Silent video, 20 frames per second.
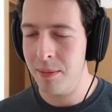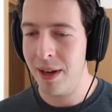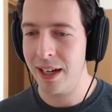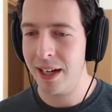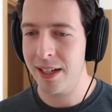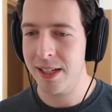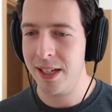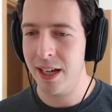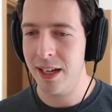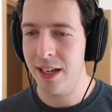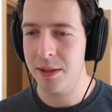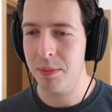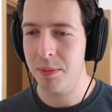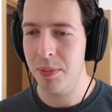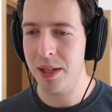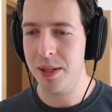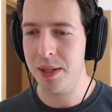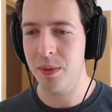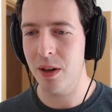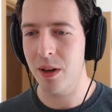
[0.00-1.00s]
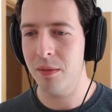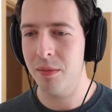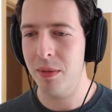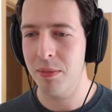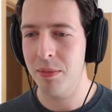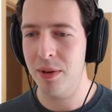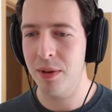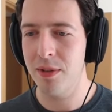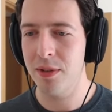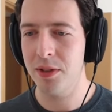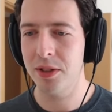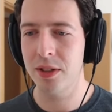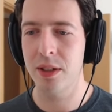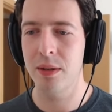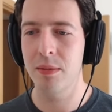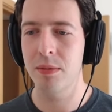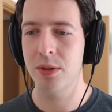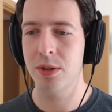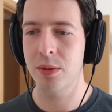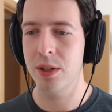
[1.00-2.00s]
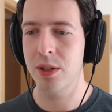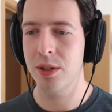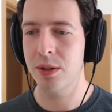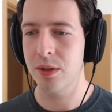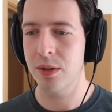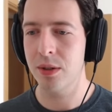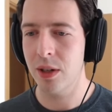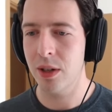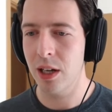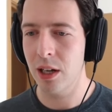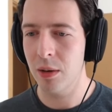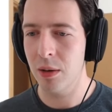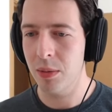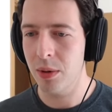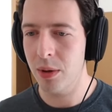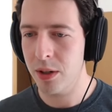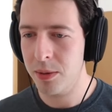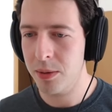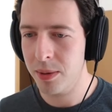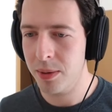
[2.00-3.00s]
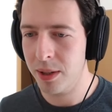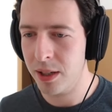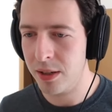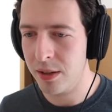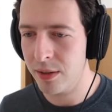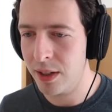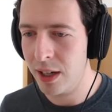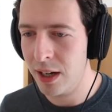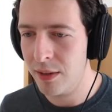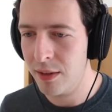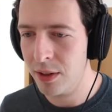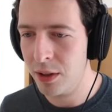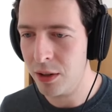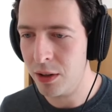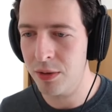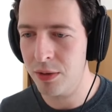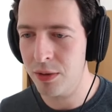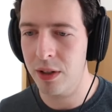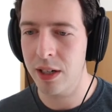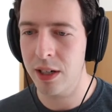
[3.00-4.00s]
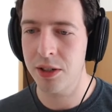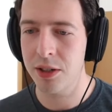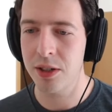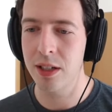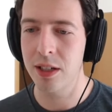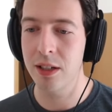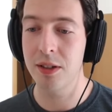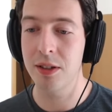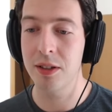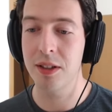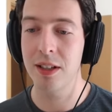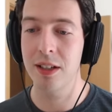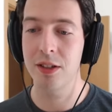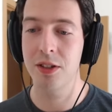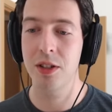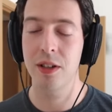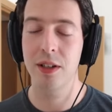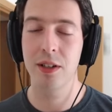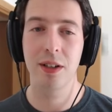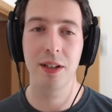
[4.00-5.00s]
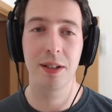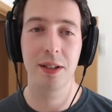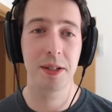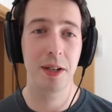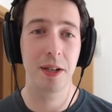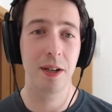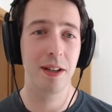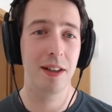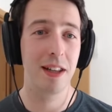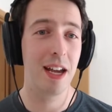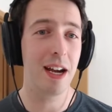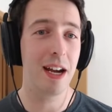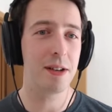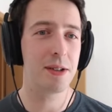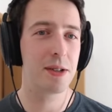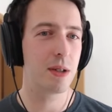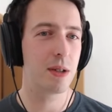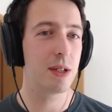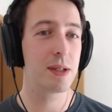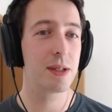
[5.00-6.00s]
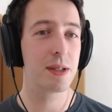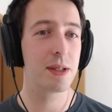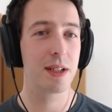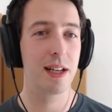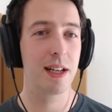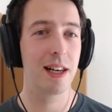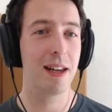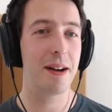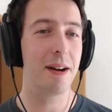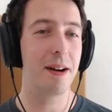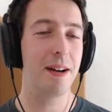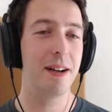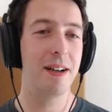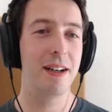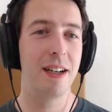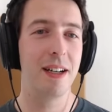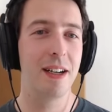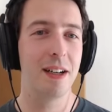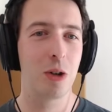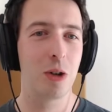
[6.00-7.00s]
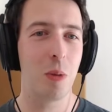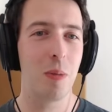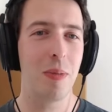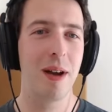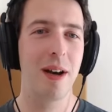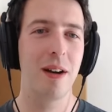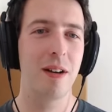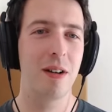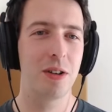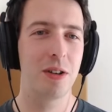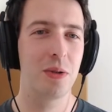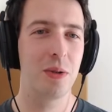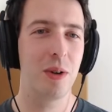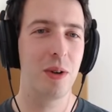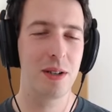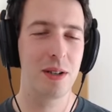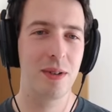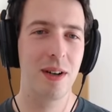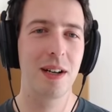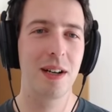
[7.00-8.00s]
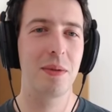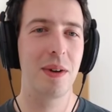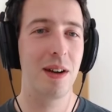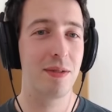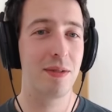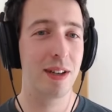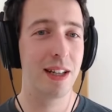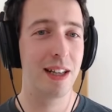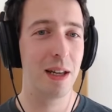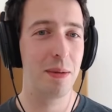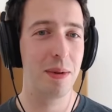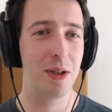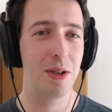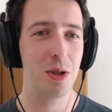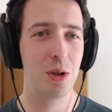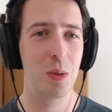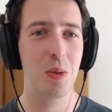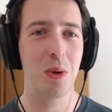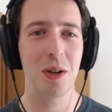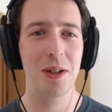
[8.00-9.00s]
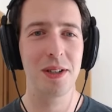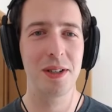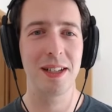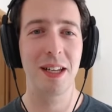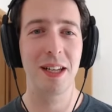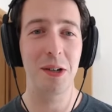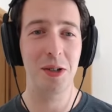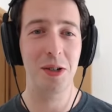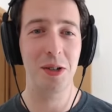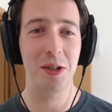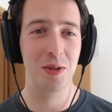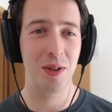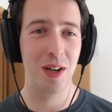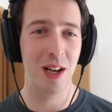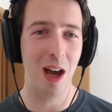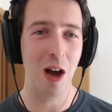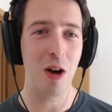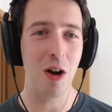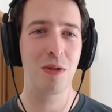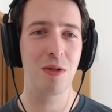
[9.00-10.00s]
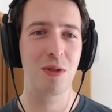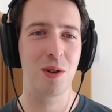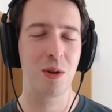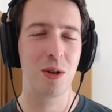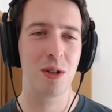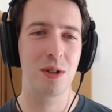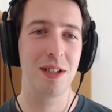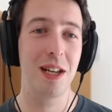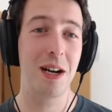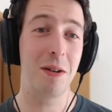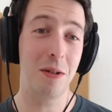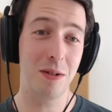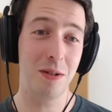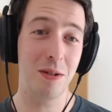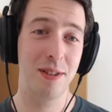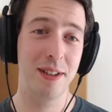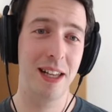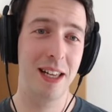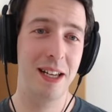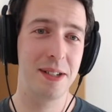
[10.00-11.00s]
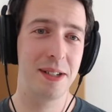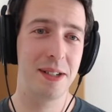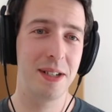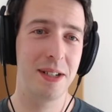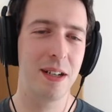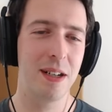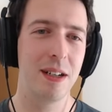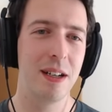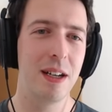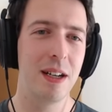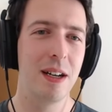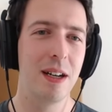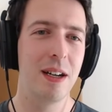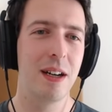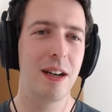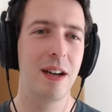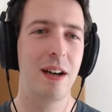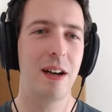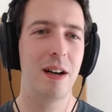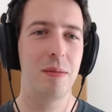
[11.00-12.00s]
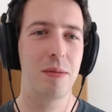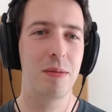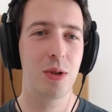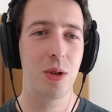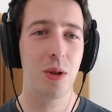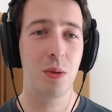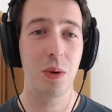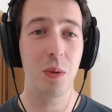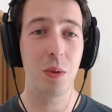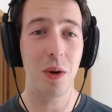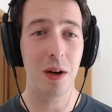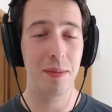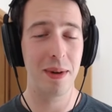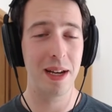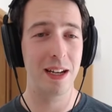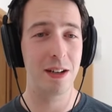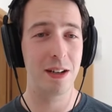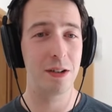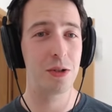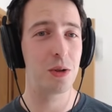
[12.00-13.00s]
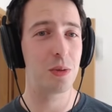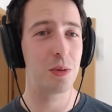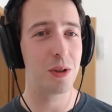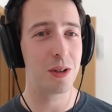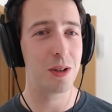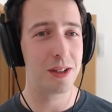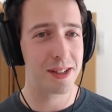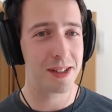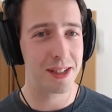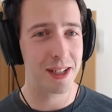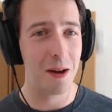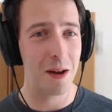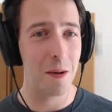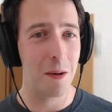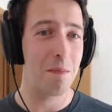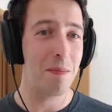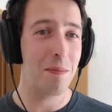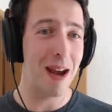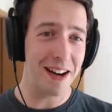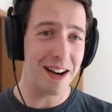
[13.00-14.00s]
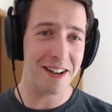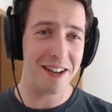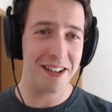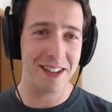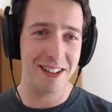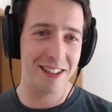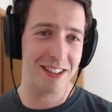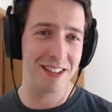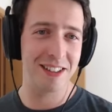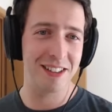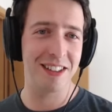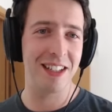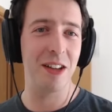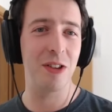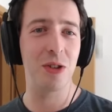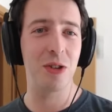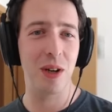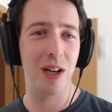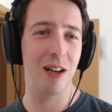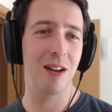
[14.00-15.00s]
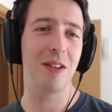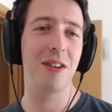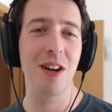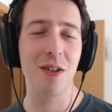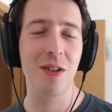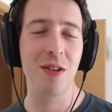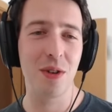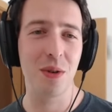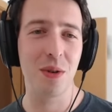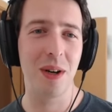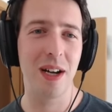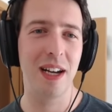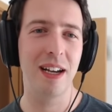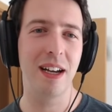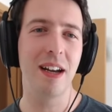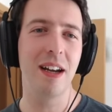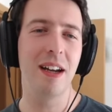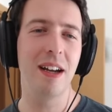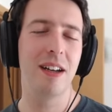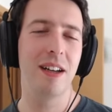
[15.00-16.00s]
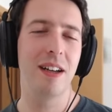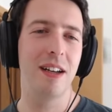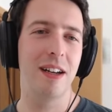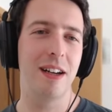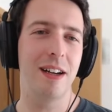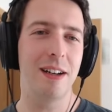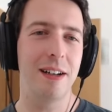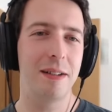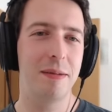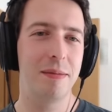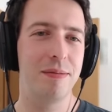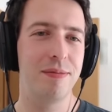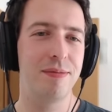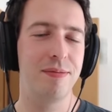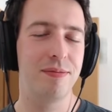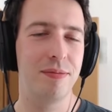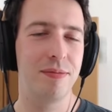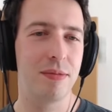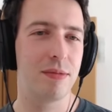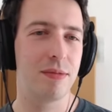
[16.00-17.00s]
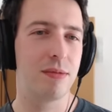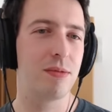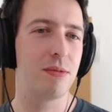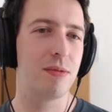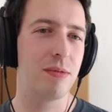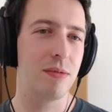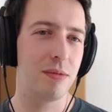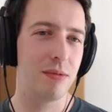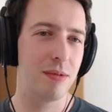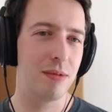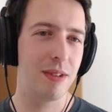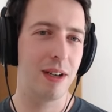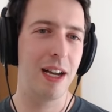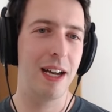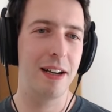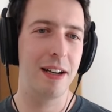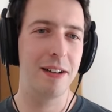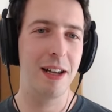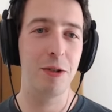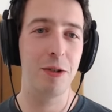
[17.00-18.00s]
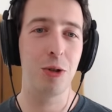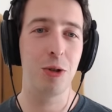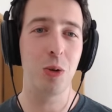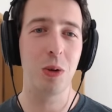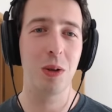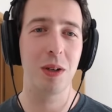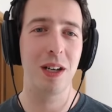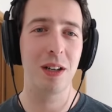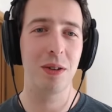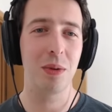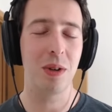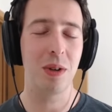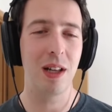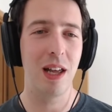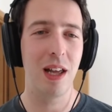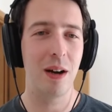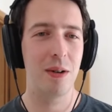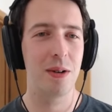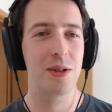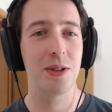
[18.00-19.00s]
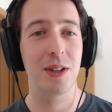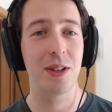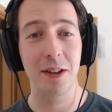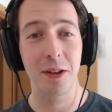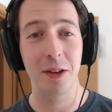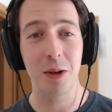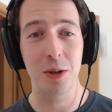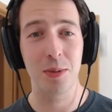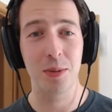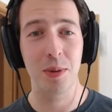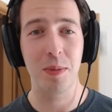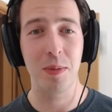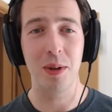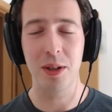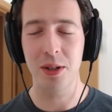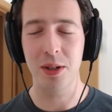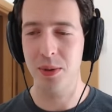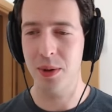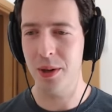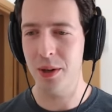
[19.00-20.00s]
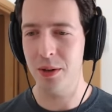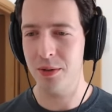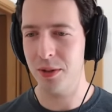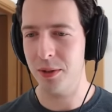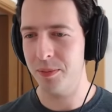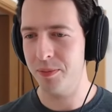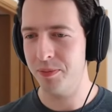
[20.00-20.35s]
Mac says, plus one, my previous team switched to Trello boards because of the heavy configuration you endured to get started. Yeah, so this is a clear competitor to us, right? We have GitLab issue boards, and there's Trello, of course, now of Atlassian. Um, so we want to make issue boards better than Trello in every way, um, and and doing that will allow us to get those people as well